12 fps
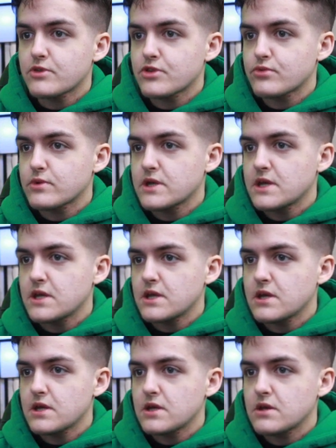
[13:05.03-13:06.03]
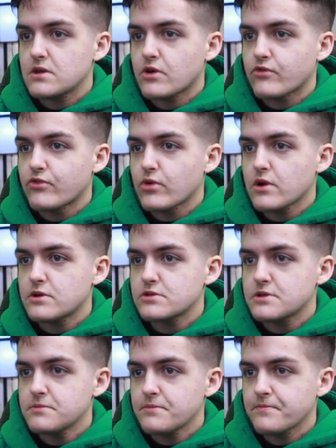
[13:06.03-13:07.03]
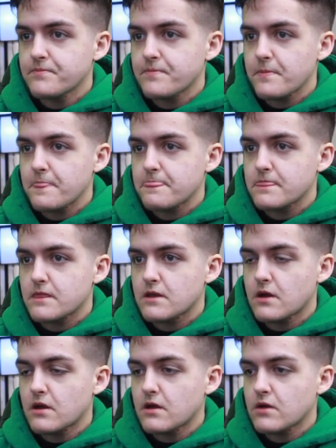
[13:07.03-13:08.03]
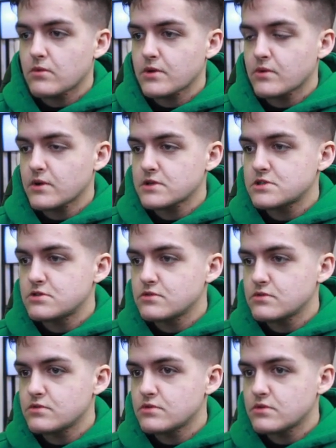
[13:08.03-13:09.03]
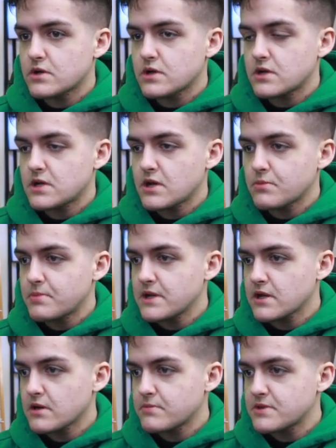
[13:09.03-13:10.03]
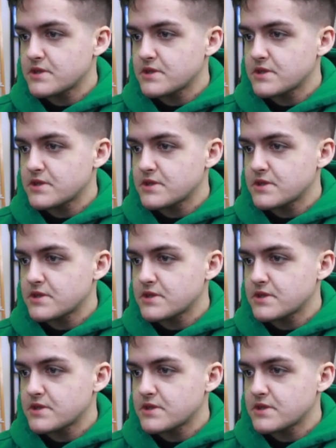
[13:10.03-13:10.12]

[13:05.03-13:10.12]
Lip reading: 400, we're going to now pick up